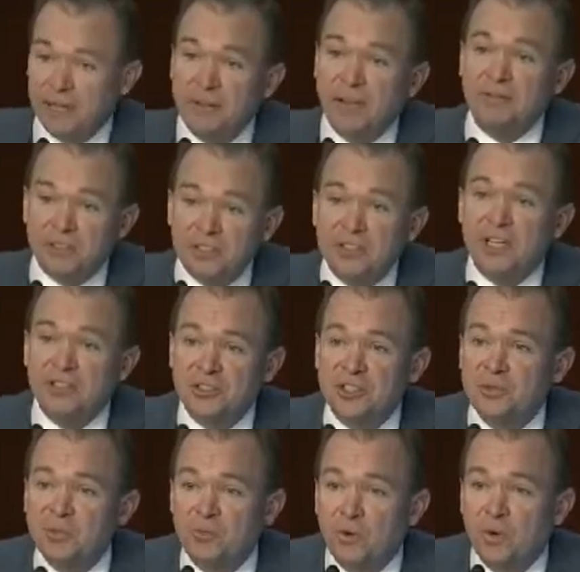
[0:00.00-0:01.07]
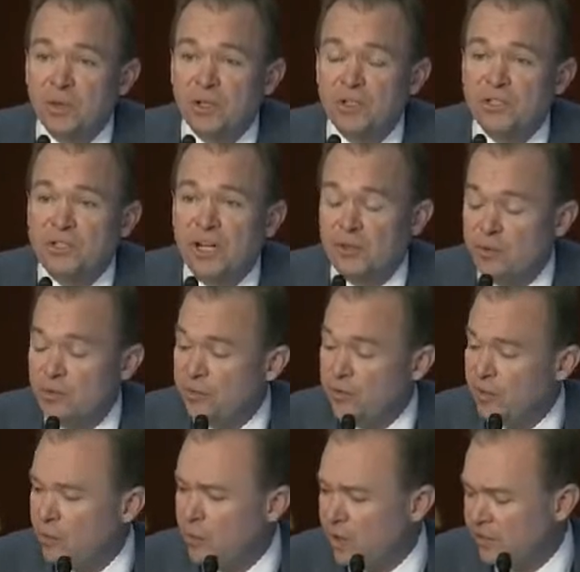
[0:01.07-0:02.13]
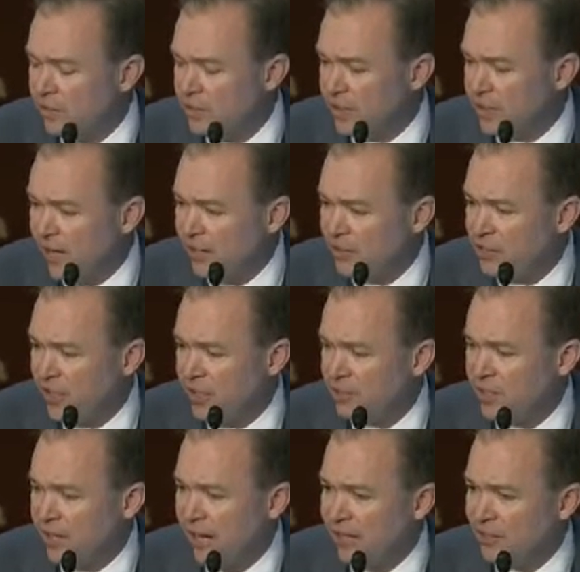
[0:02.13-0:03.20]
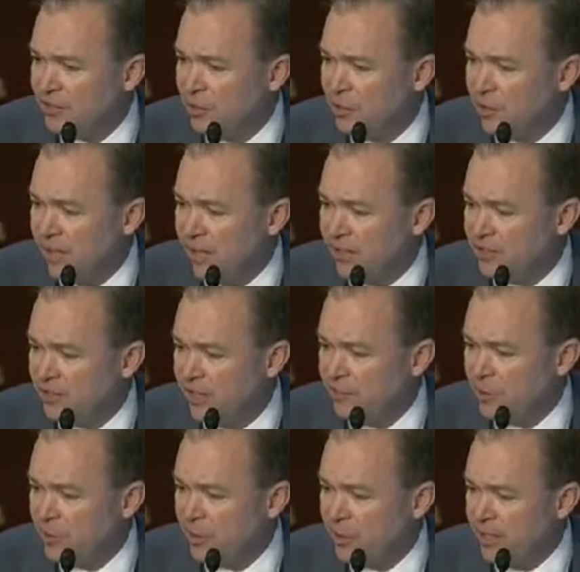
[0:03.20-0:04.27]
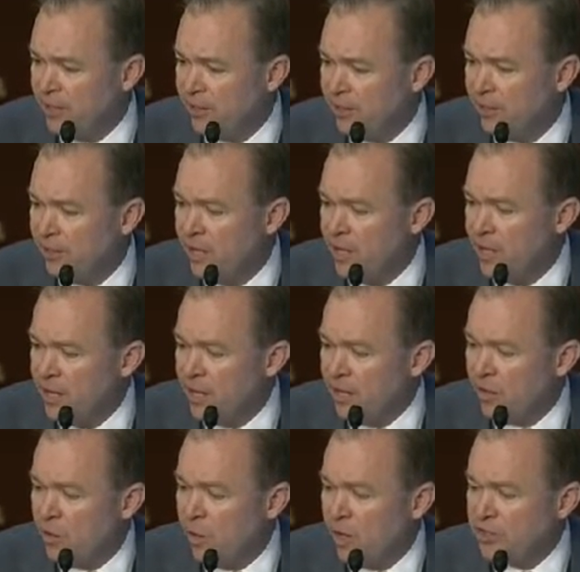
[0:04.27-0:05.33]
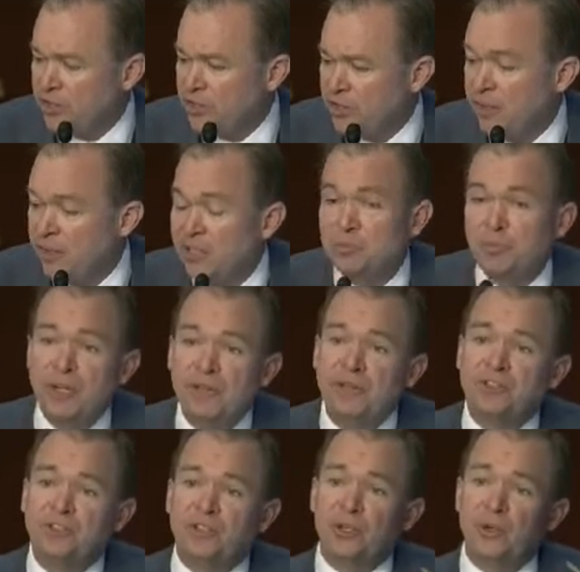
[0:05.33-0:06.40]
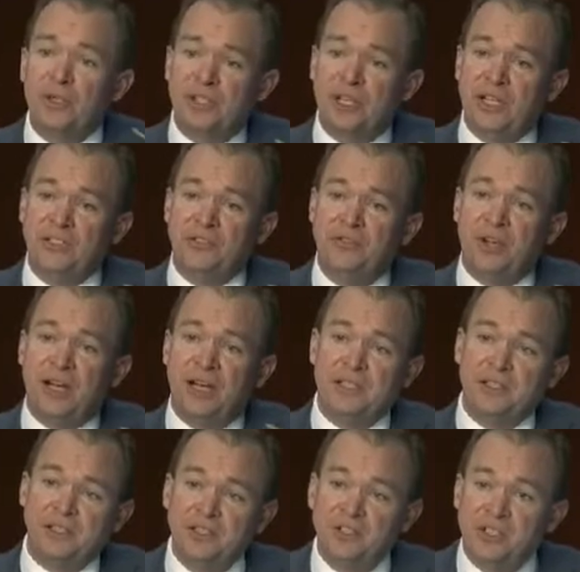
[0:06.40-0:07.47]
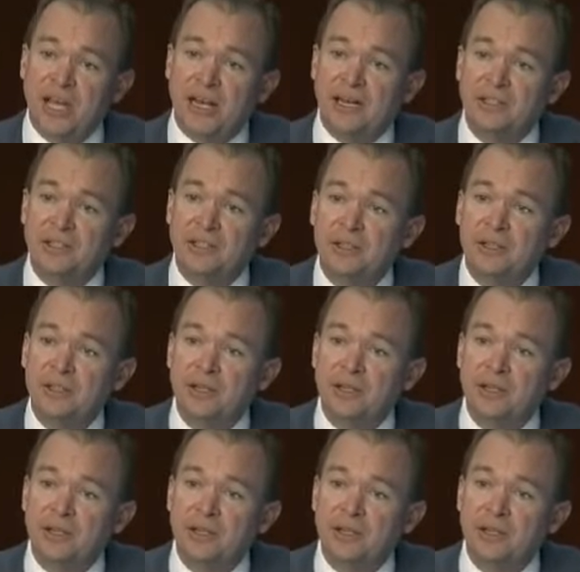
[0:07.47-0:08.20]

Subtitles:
I have discussed this before. This is not new for either one of us, and I had a chance to ask you the last time you were here a question, because previously you had testified to the Senate